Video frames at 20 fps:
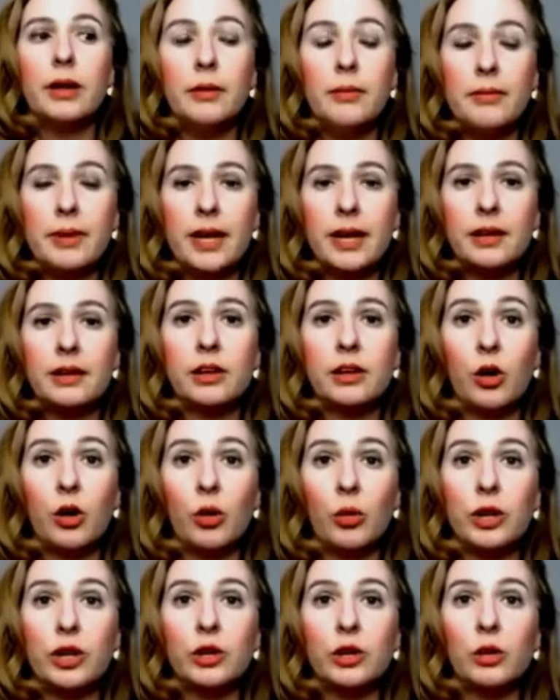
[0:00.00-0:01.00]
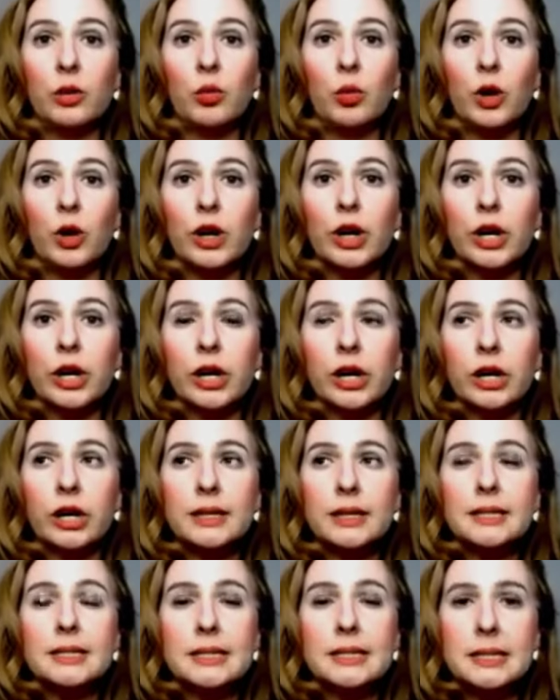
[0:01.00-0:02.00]
It made going to work
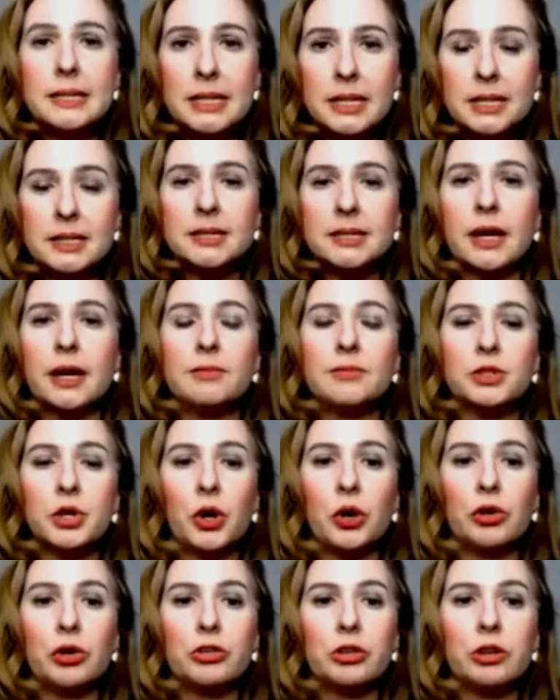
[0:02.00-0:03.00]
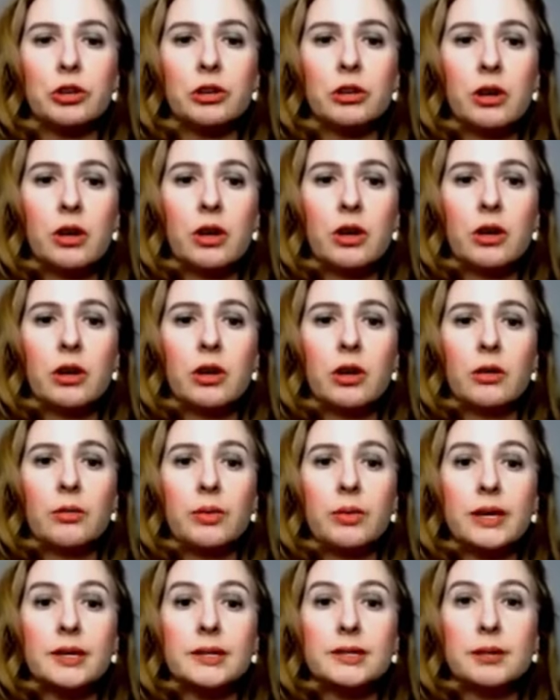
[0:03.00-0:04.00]
10 times harder
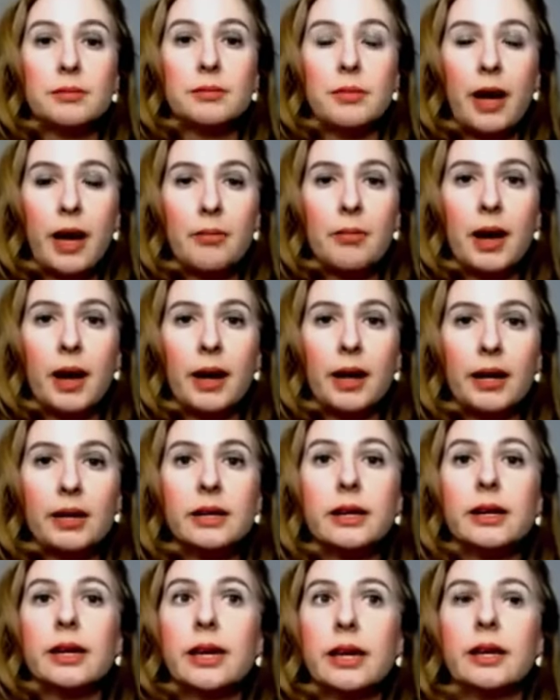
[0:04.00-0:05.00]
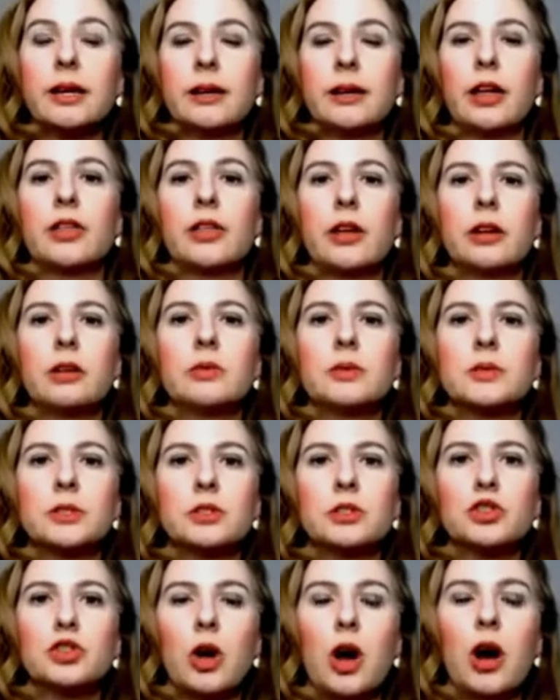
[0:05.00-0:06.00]
because in my mind, again, I thought it was
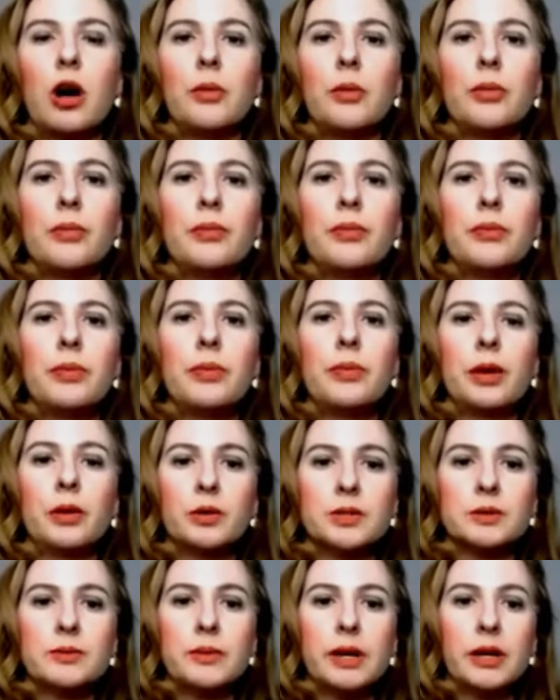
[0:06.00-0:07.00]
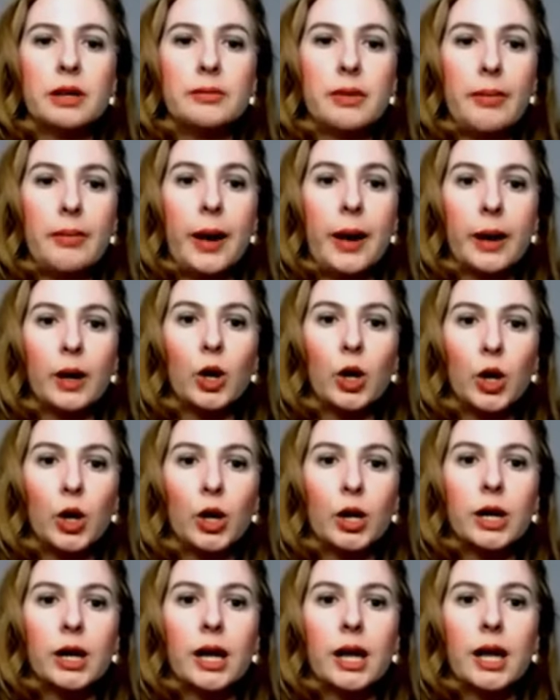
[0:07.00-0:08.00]
the job that was making my back
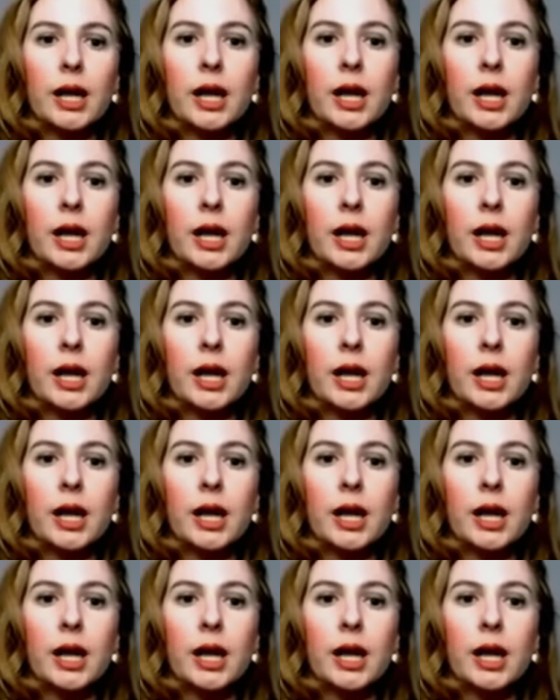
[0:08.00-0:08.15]
hurt.